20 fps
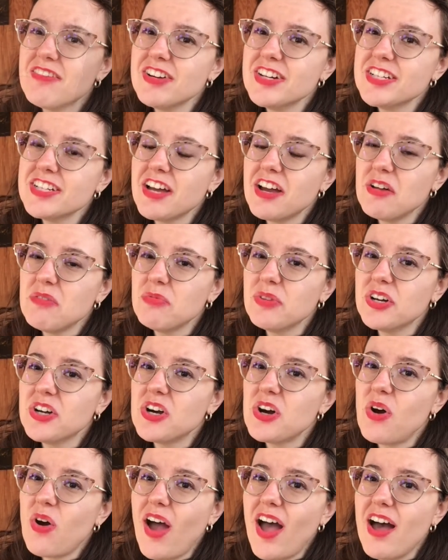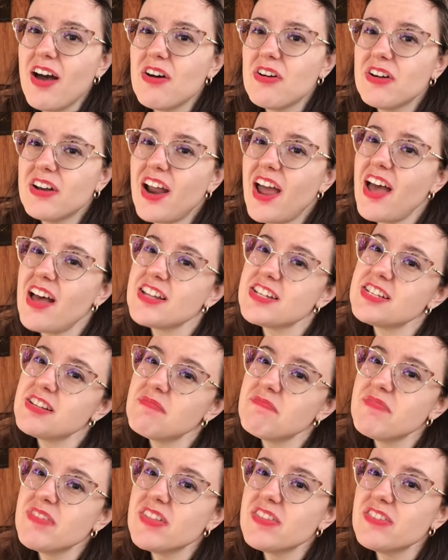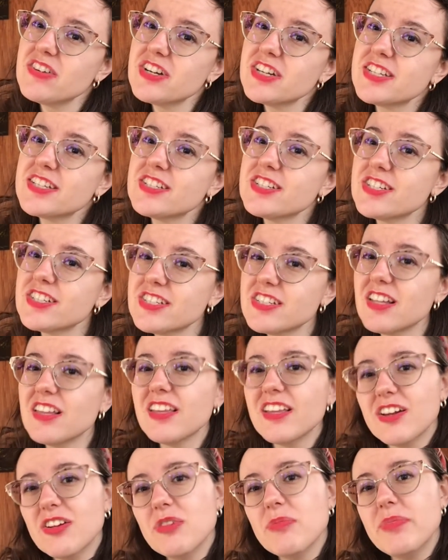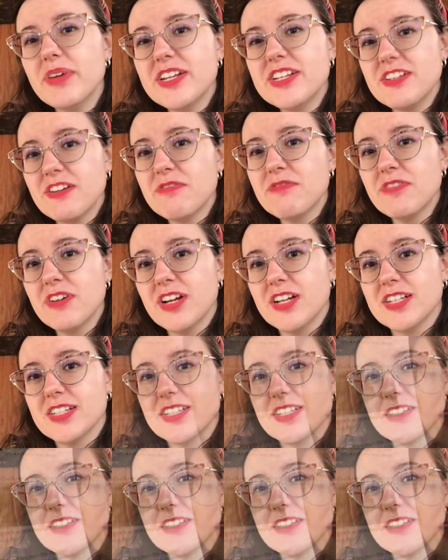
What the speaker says: time we go out, something looks just a little bit different.